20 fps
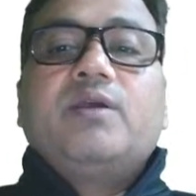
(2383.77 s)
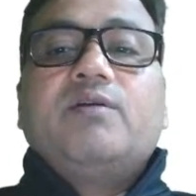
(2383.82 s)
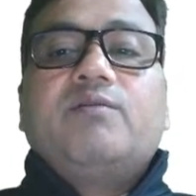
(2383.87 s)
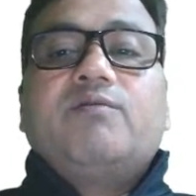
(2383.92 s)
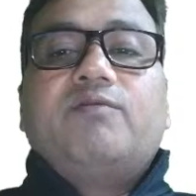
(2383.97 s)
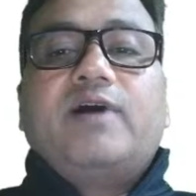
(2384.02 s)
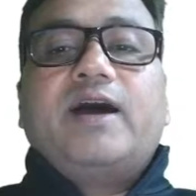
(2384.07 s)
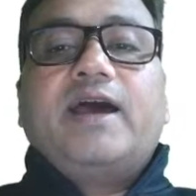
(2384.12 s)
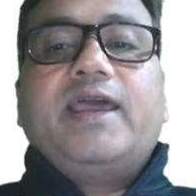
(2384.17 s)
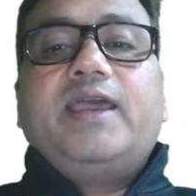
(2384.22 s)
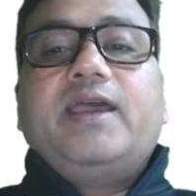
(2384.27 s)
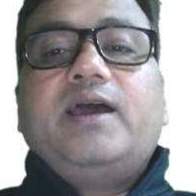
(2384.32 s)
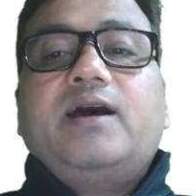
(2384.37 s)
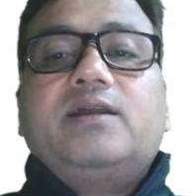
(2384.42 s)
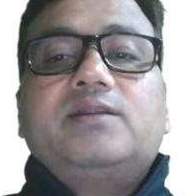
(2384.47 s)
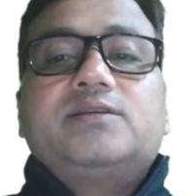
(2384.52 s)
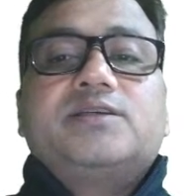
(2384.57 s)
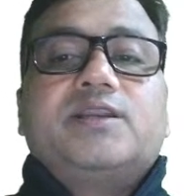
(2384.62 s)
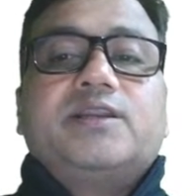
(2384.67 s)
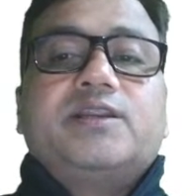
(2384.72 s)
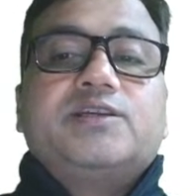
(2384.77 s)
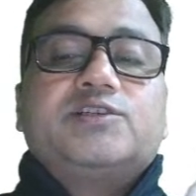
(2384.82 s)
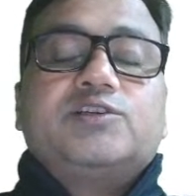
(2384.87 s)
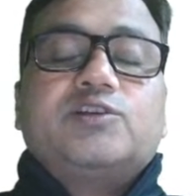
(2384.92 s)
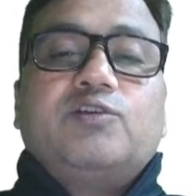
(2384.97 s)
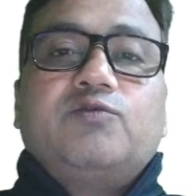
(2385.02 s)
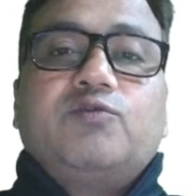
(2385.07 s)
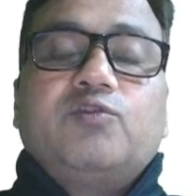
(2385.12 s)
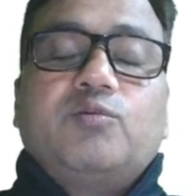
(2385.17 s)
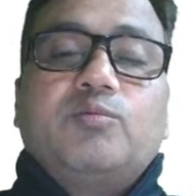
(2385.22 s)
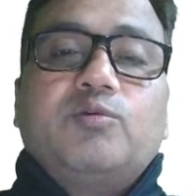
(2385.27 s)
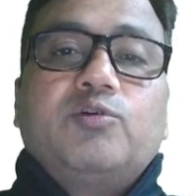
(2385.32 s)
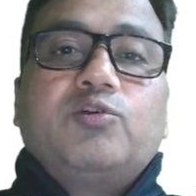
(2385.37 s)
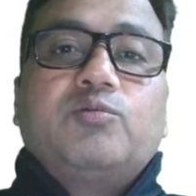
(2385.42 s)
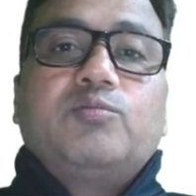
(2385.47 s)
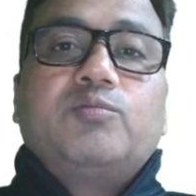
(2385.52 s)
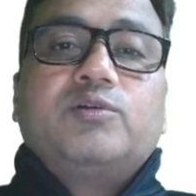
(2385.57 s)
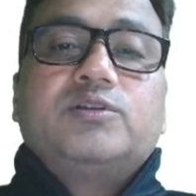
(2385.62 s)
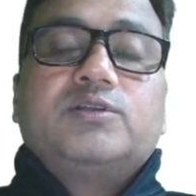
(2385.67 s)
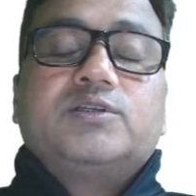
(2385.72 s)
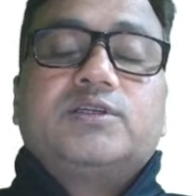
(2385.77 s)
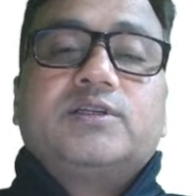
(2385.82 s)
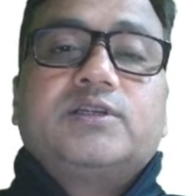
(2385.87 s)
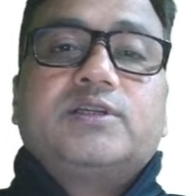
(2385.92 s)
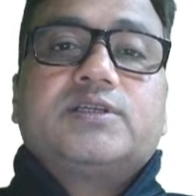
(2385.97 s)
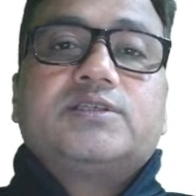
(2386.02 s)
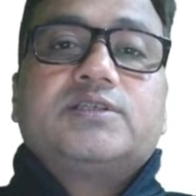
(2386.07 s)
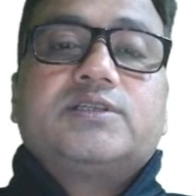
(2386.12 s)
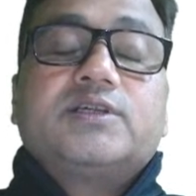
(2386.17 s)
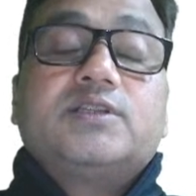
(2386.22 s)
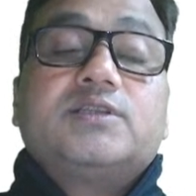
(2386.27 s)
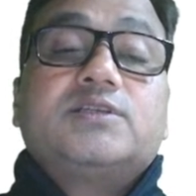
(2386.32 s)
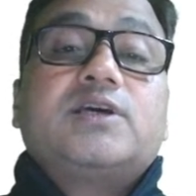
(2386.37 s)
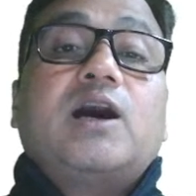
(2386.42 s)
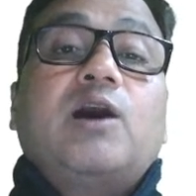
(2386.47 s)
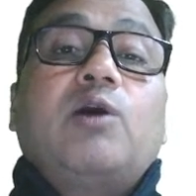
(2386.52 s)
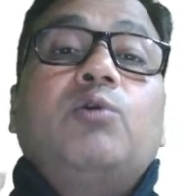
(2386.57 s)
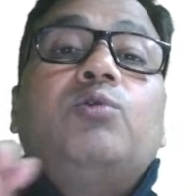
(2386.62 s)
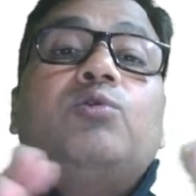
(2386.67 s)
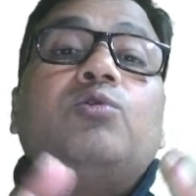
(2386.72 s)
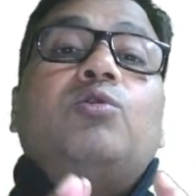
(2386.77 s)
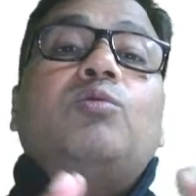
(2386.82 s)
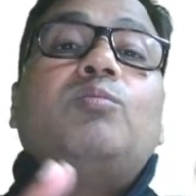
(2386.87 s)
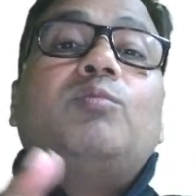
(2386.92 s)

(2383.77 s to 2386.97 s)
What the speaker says: why are generation of homochromogen crystals, how do